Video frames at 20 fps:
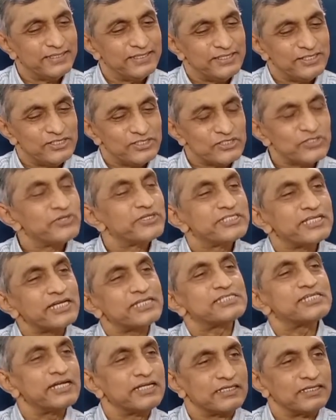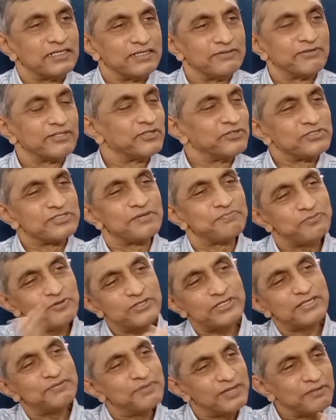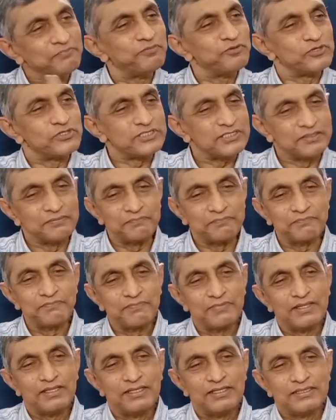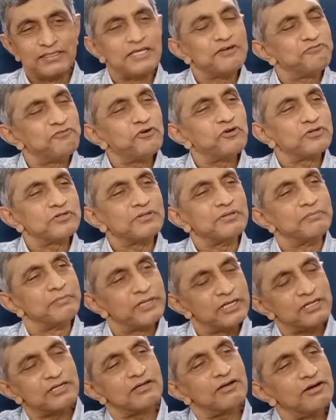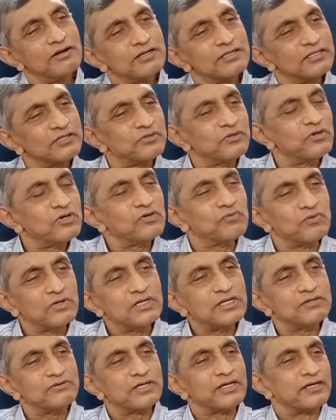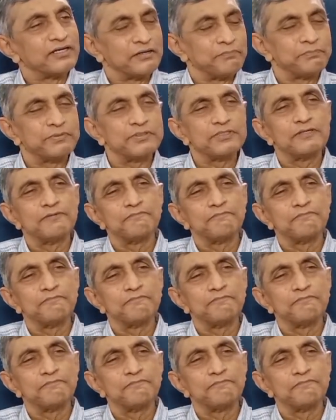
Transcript: So it's exciting, whether you support him or oppose him. Therefore, America and the whole world are gripped.